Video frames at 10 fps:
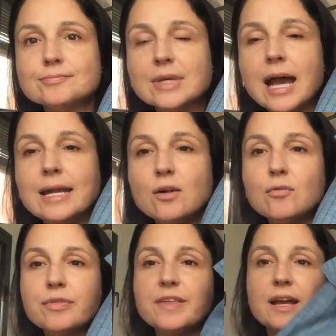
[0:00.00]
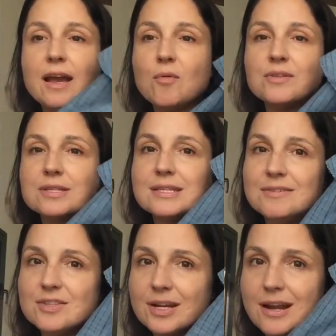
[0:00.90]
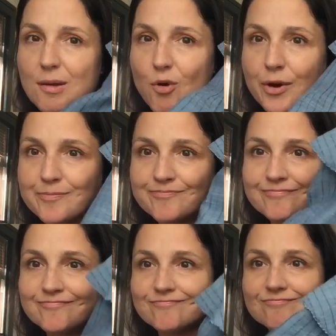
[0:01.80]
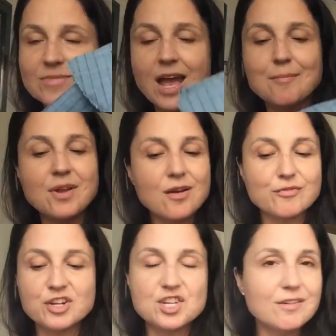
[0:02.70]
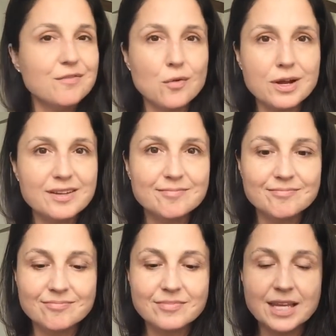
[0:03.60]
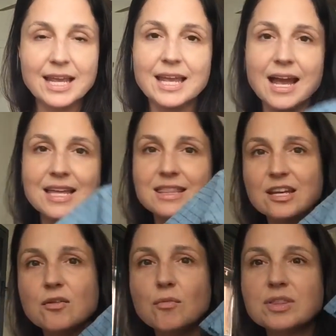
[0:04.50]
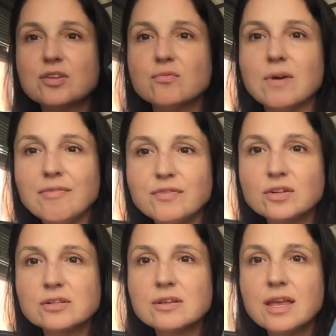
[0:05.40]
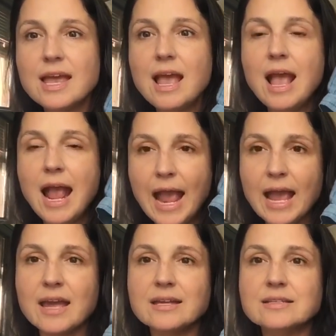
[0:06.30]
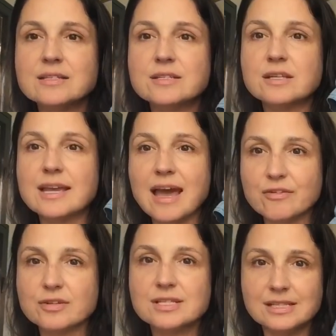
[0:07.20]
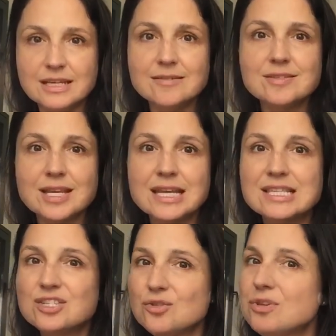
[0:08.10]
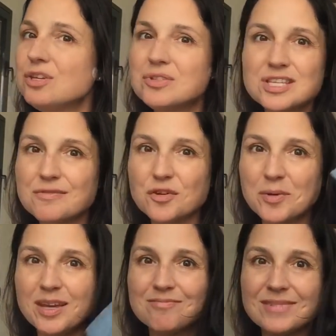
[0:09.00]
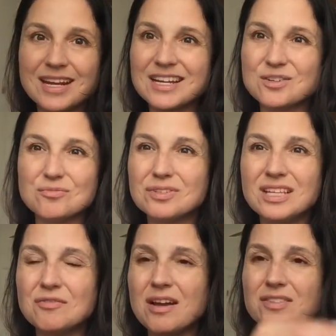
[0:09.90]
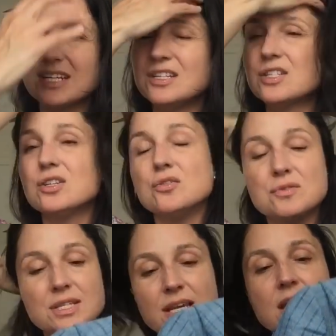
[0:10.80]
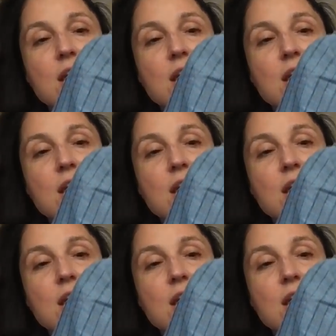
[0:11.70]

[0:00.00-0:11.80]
I don't think I want the sleeves on it anymore. I'm not reaching for it. I think with the ruffle and the gathered sleeves, it's too cutesy for me, and I don't really gravitate to cutesy.